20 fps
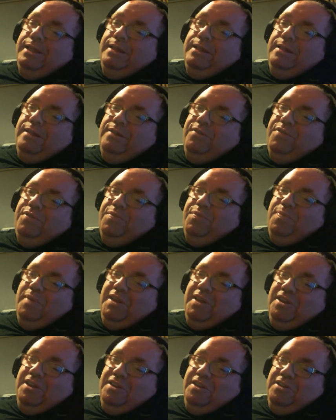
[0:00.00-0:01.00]

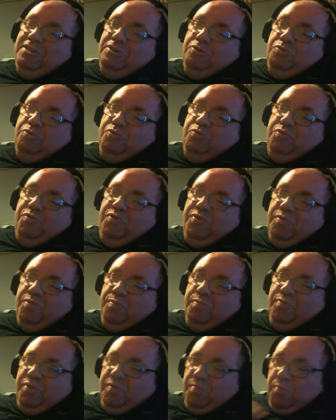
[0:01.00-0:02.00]
spending huge
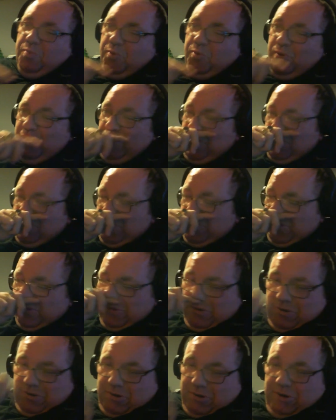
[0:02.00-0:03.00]
sums of money
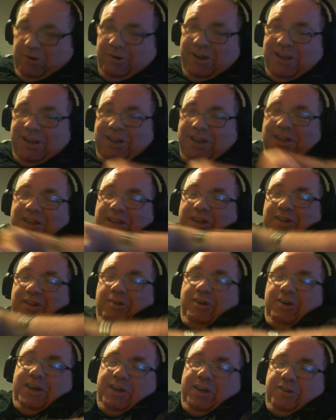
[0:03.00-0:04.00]
or anything
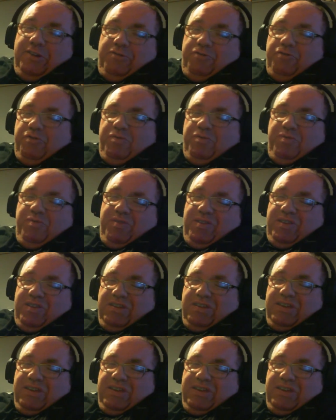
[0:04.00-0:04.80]
like it. Just